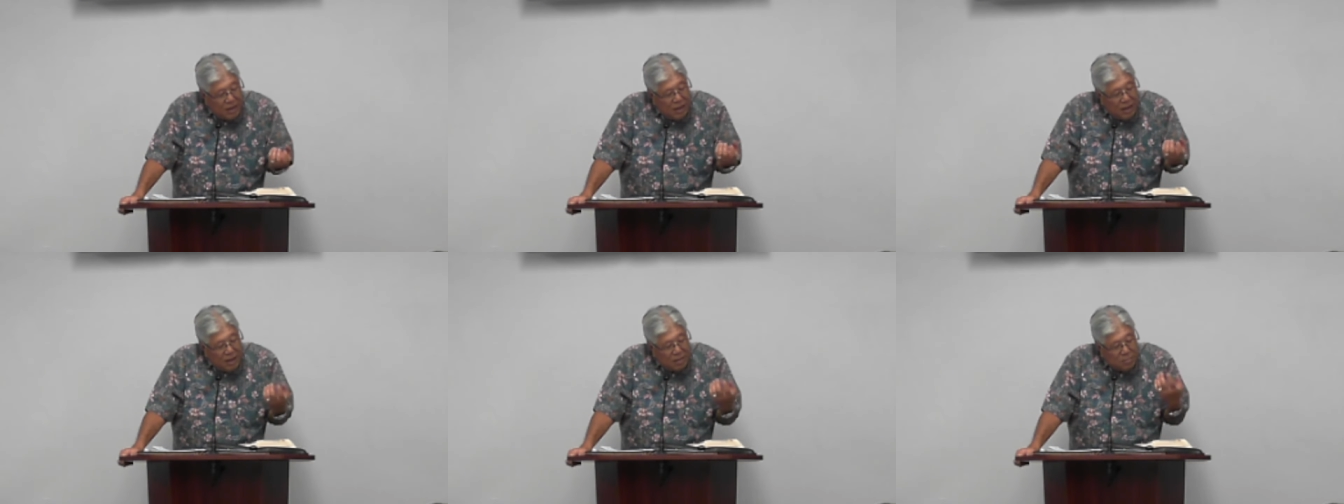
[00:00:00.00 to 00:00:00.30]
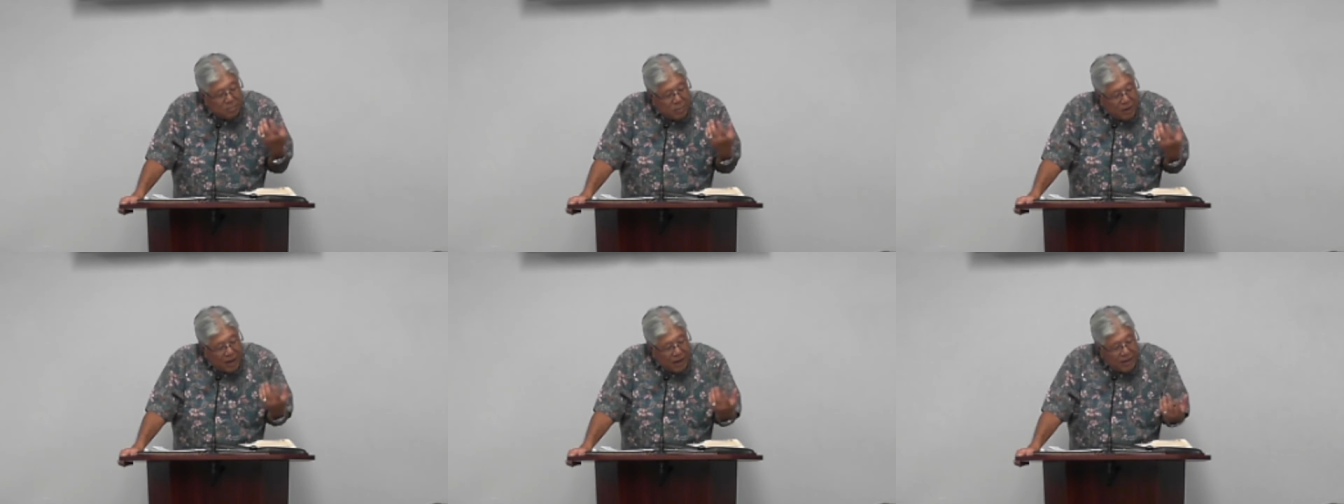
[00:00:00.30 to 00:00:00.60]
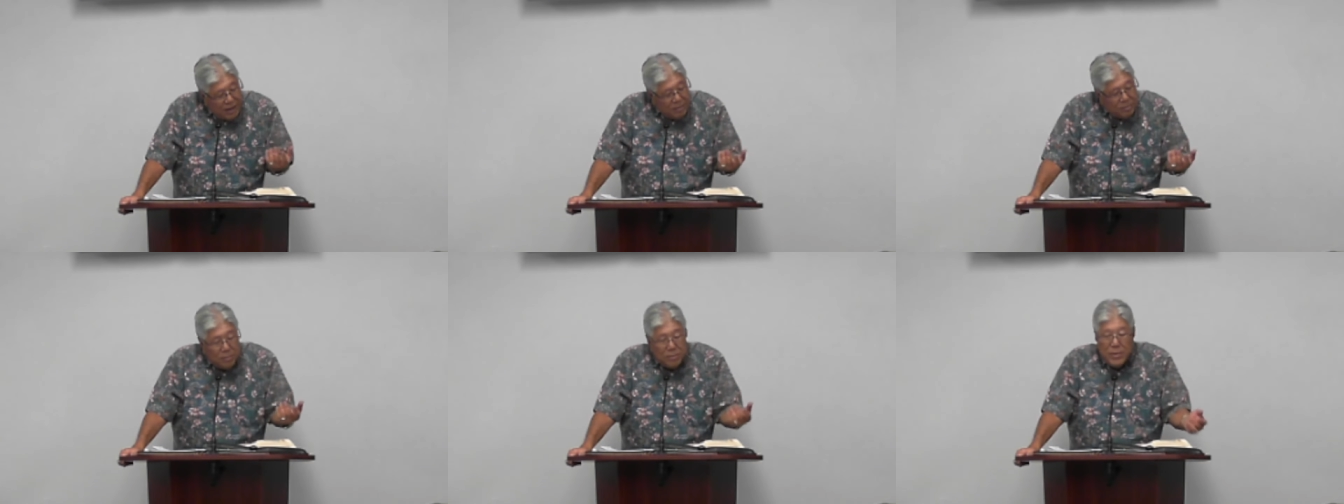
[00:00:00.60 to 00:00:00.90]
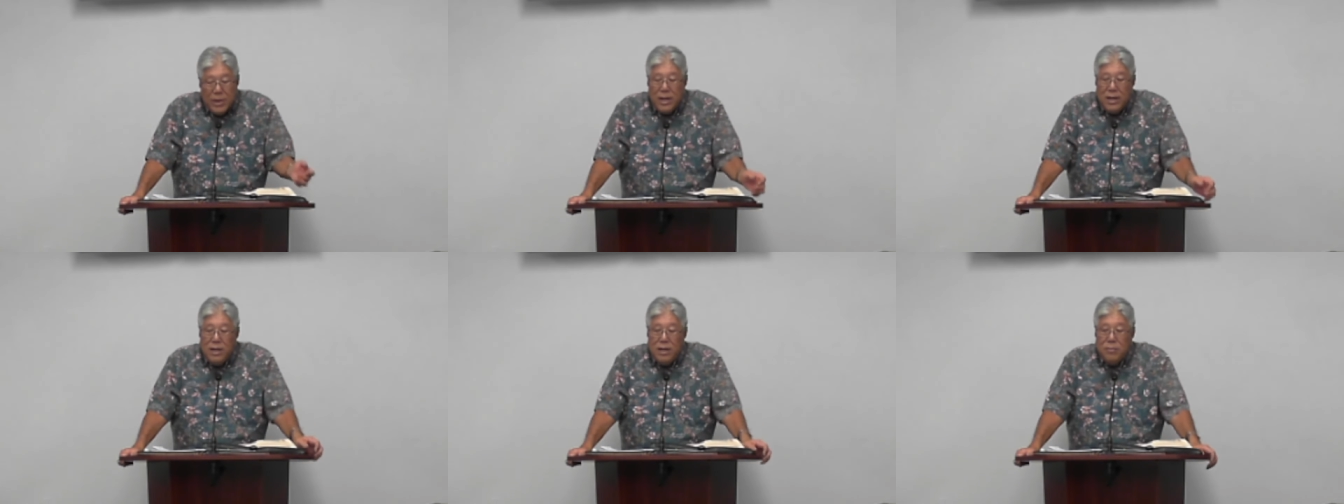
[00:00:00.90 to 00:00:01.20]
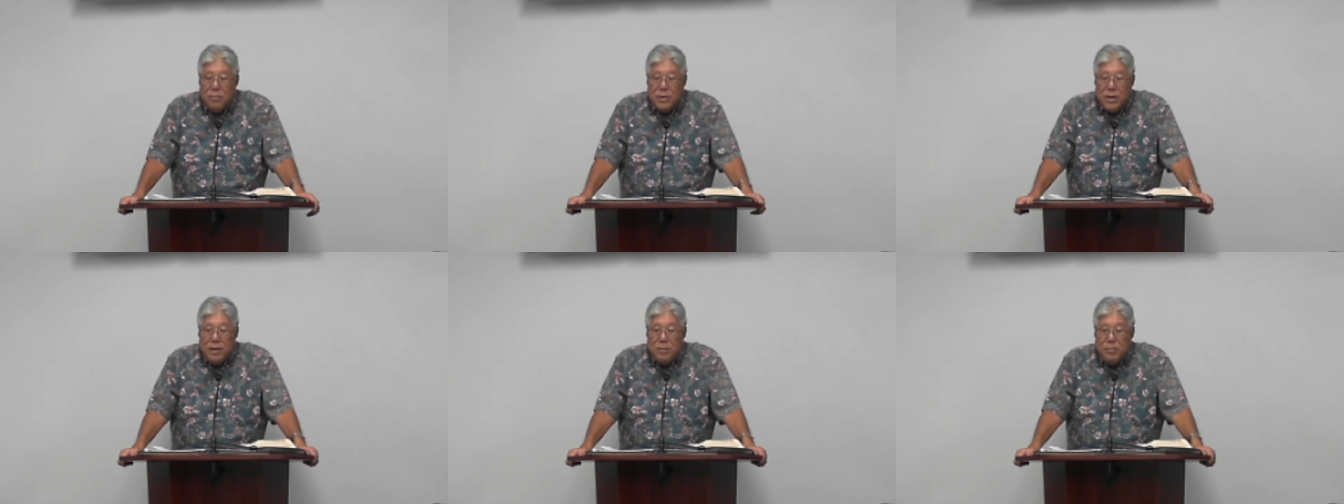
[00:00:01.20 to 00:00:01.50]
And by it, many
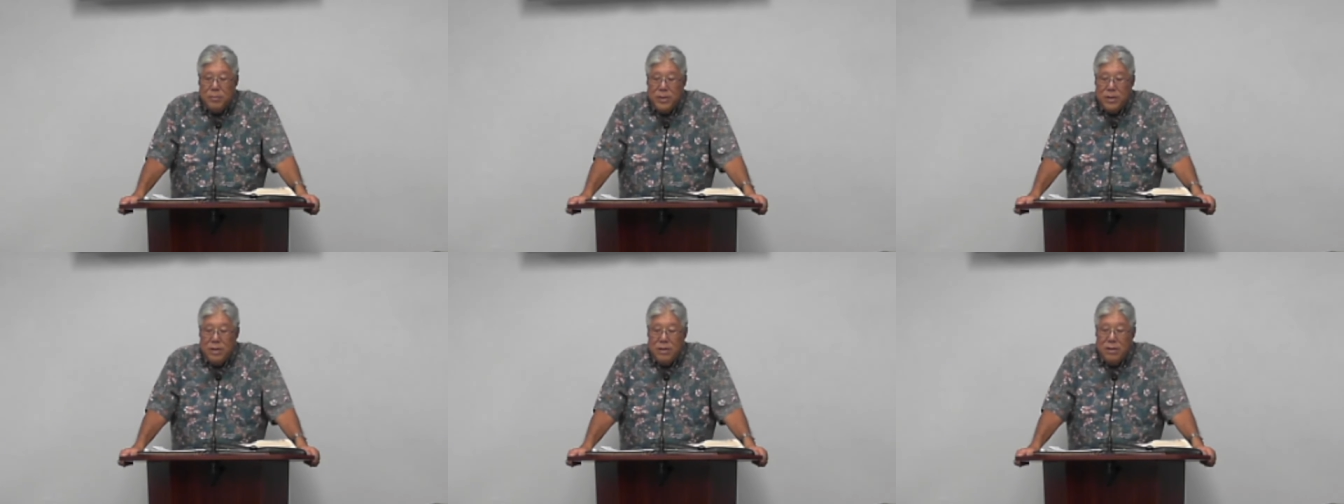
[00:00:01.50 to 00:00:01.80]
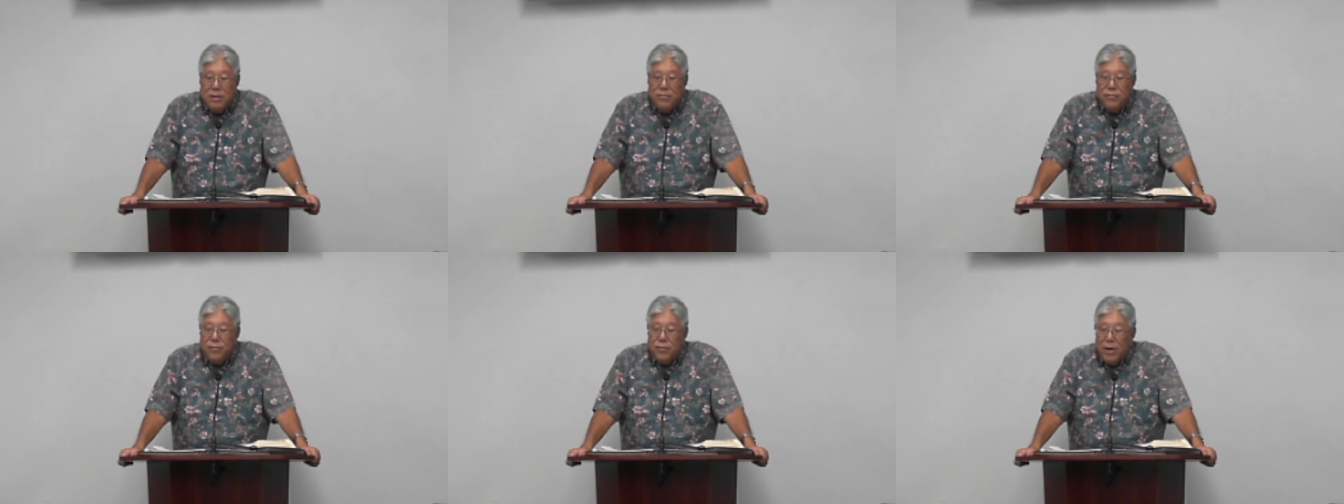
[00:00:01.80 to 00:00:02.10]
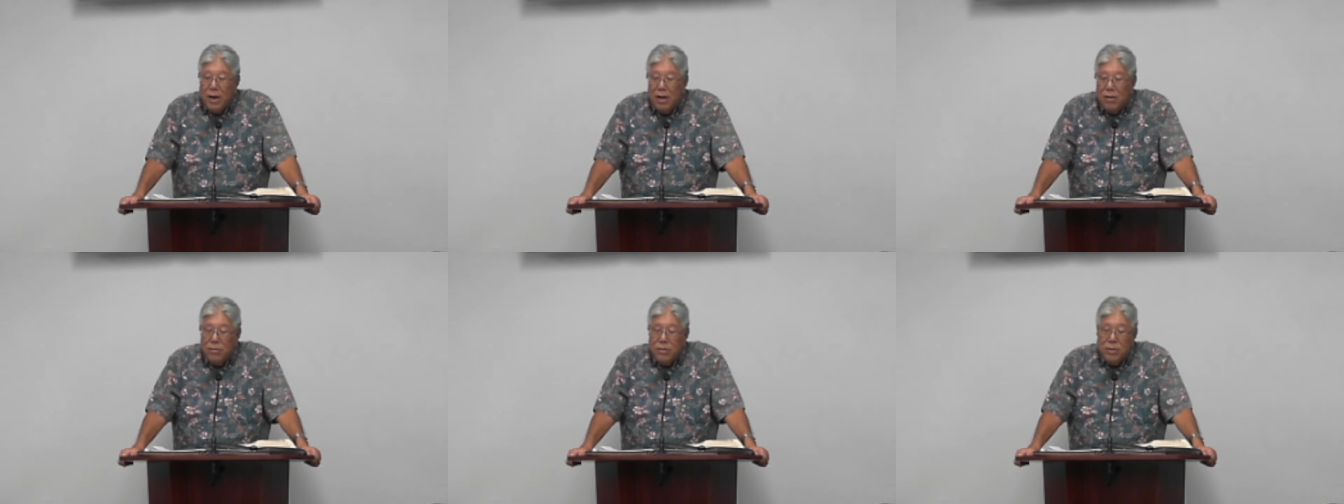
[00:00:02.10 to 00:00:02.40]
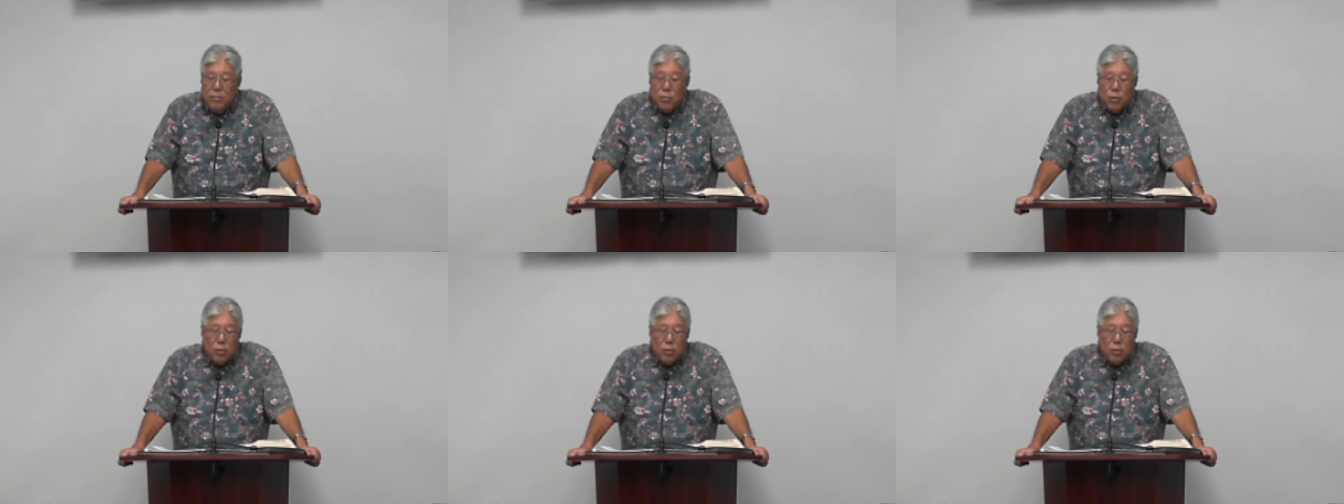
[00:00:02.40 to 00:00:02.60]
might be defiled, and,